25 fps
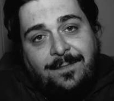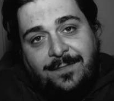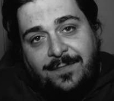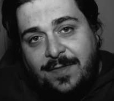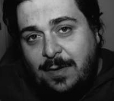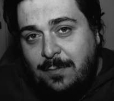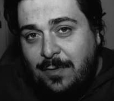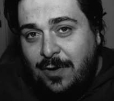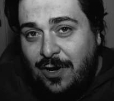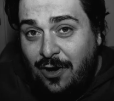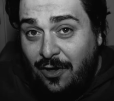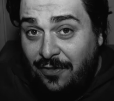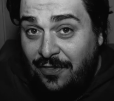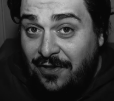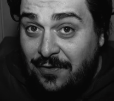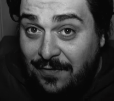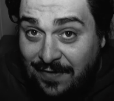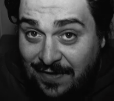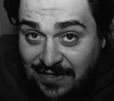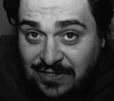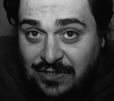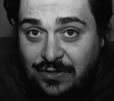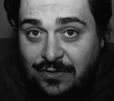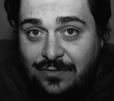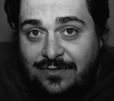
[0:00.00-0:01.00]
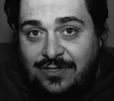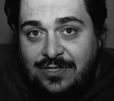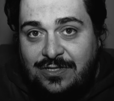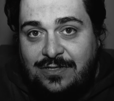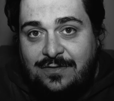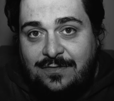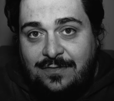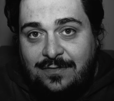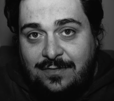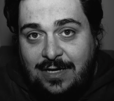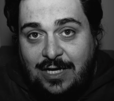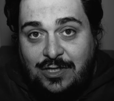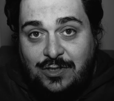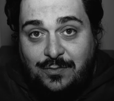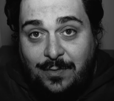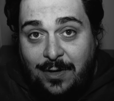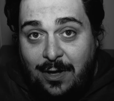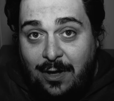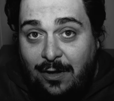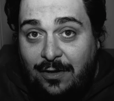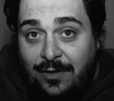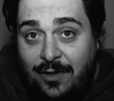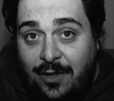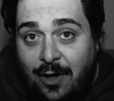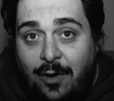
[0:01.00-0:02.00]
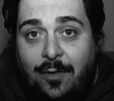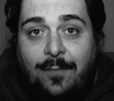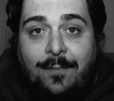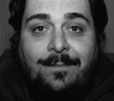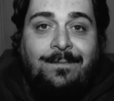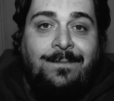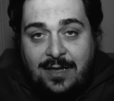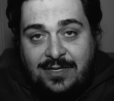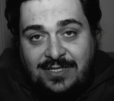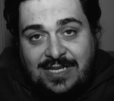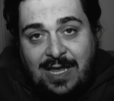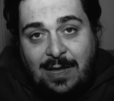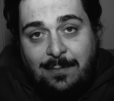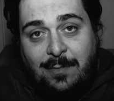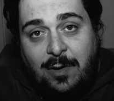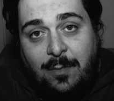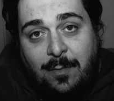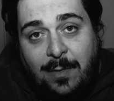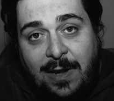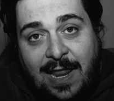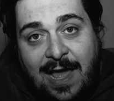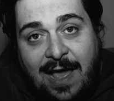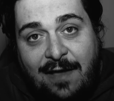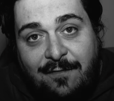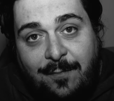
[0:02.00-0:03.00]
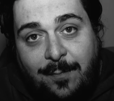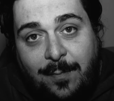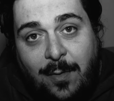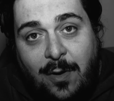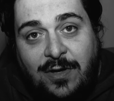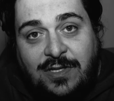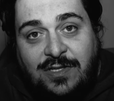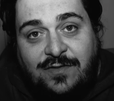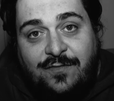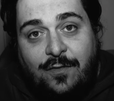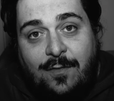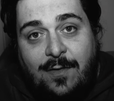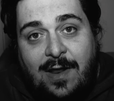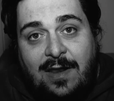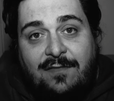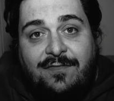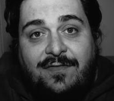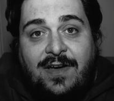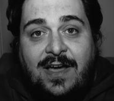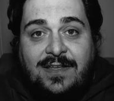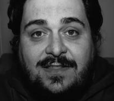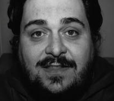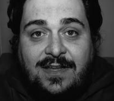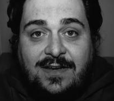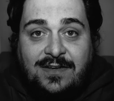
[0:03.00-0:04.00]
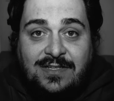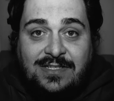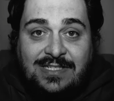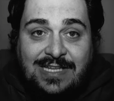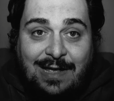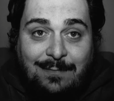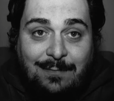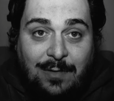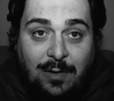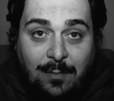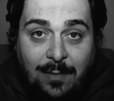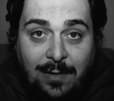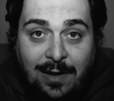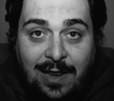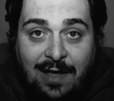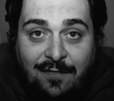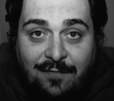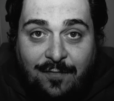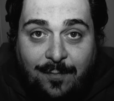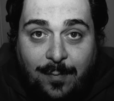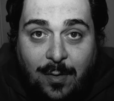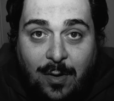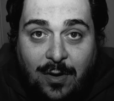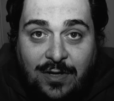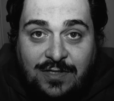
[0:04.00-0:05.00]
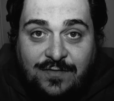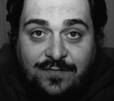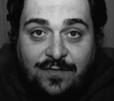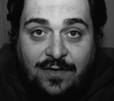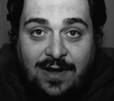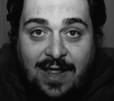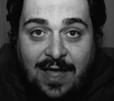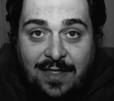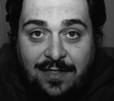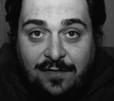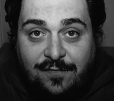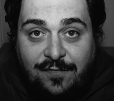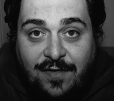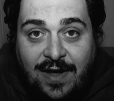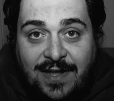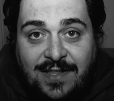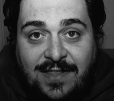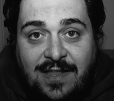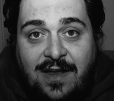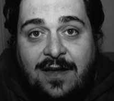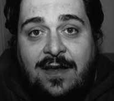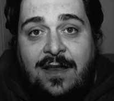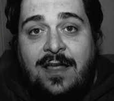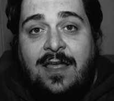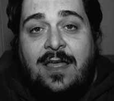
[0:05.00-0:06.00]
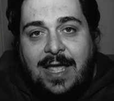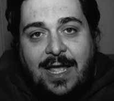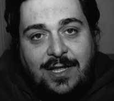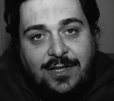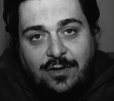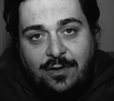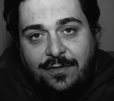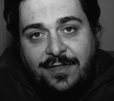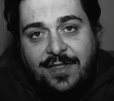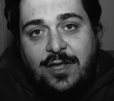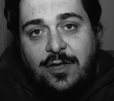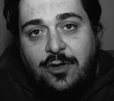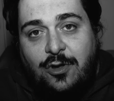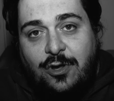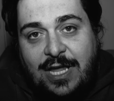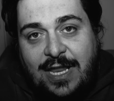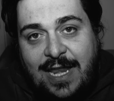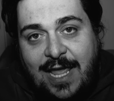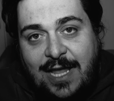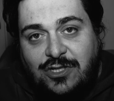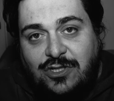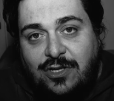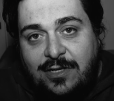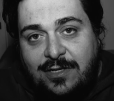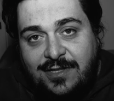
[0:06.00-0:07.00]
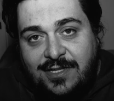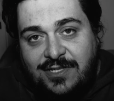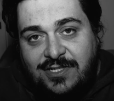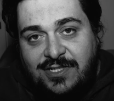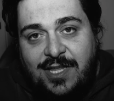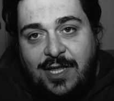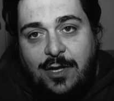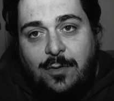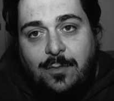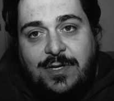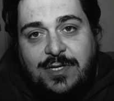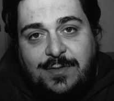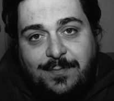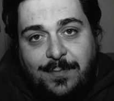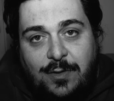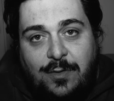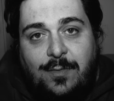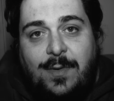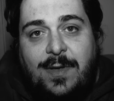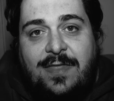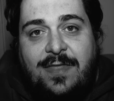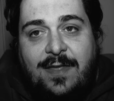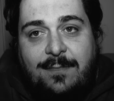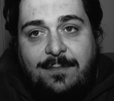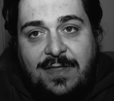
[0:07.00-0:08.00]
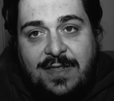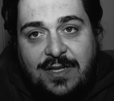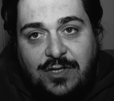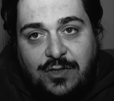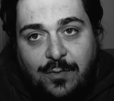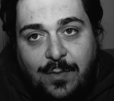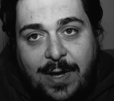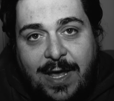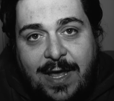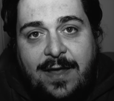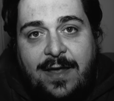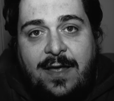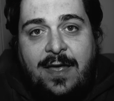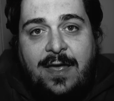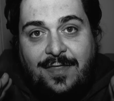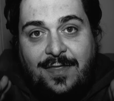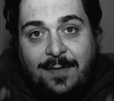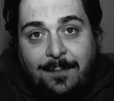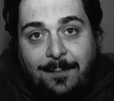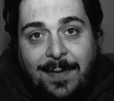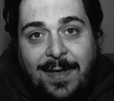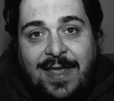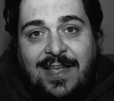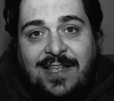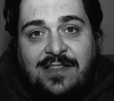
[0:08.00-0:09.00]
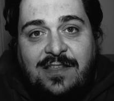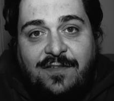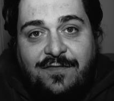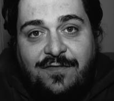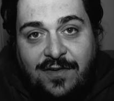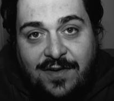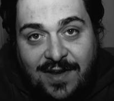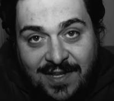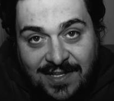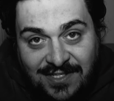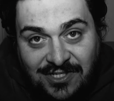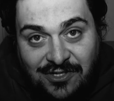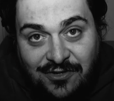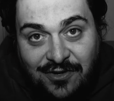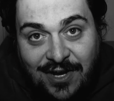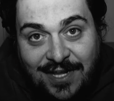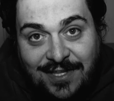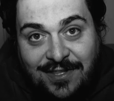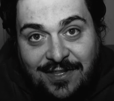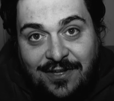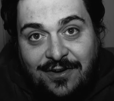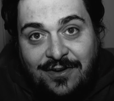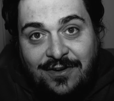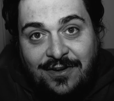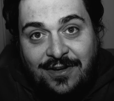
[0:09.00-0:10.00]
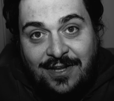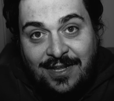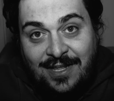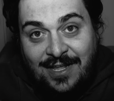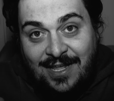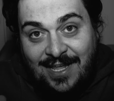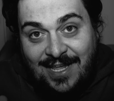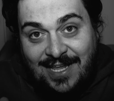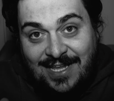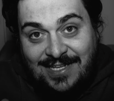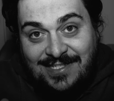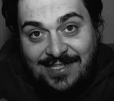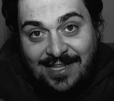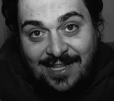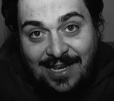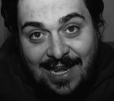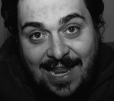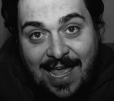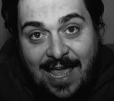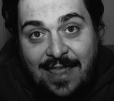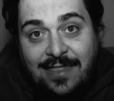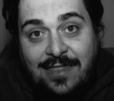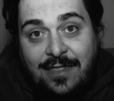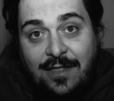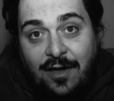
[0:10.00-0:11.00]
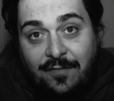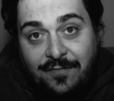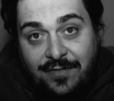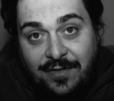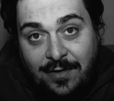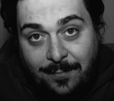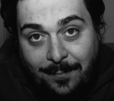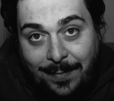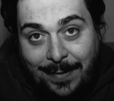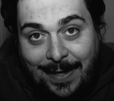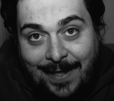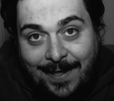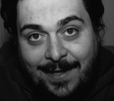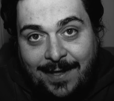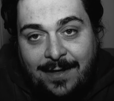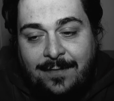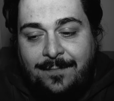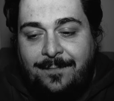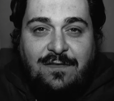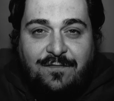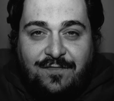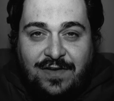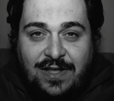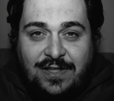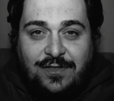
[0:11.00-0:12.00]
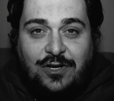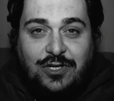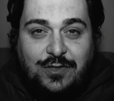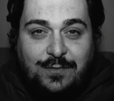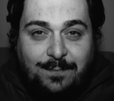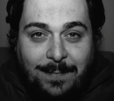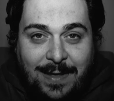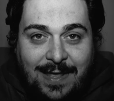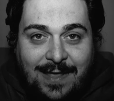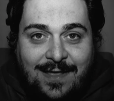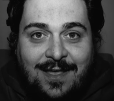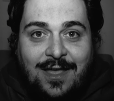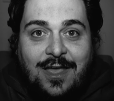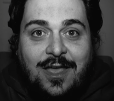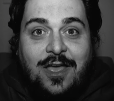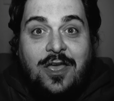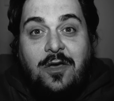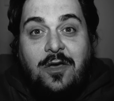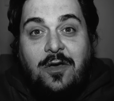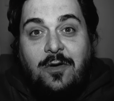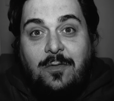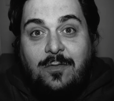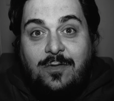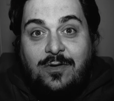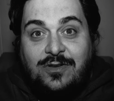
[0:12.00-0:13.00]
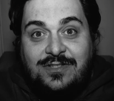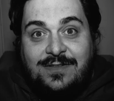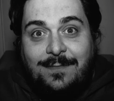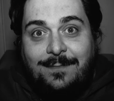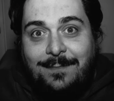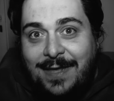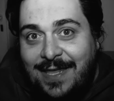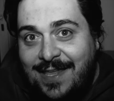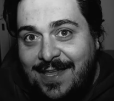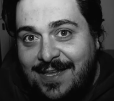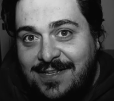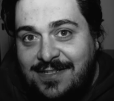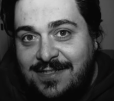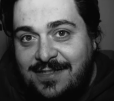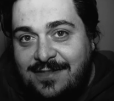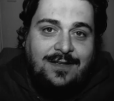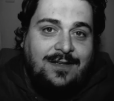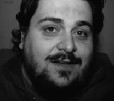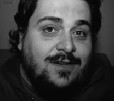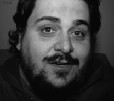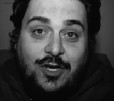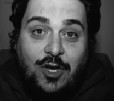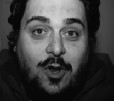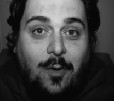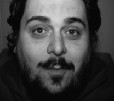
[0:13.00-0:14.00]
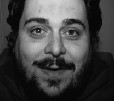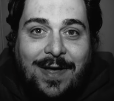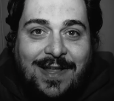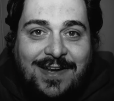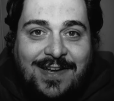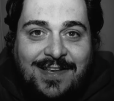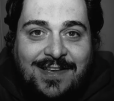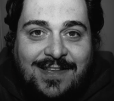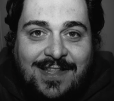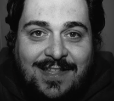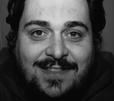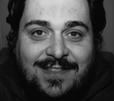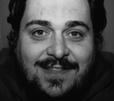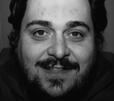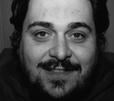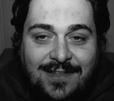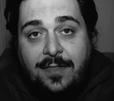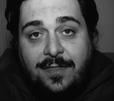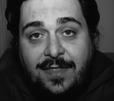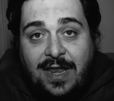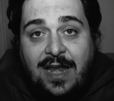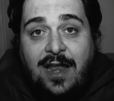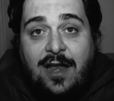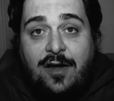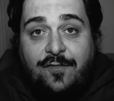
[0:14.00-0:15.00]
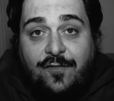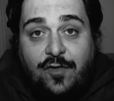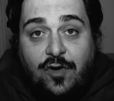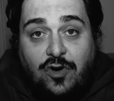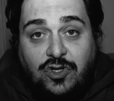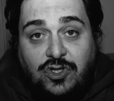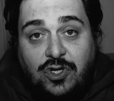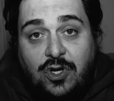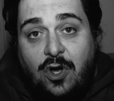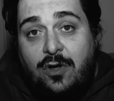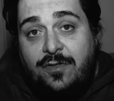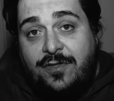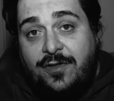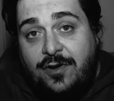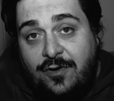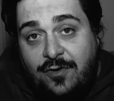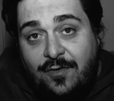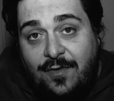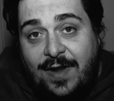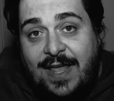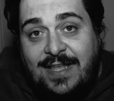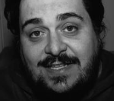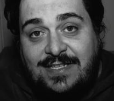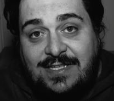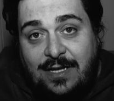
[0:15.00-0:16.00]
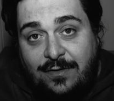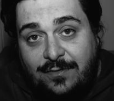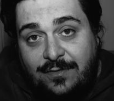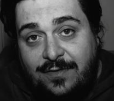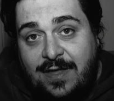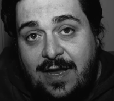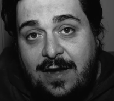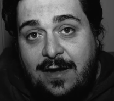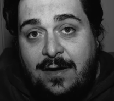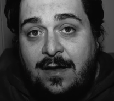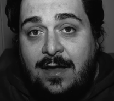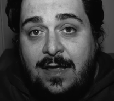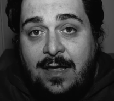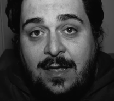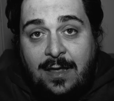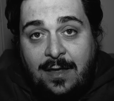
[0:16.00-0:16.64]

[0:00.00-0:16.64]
There were other issues, as we all know. Someone will have points for one fighter, someone will have points for another fighter. I don't think you can actually distinguish between them this way. The big differentiator is the length of their peak. Fedor's peak was the biggest, no pun intended. There are of course other greats out there.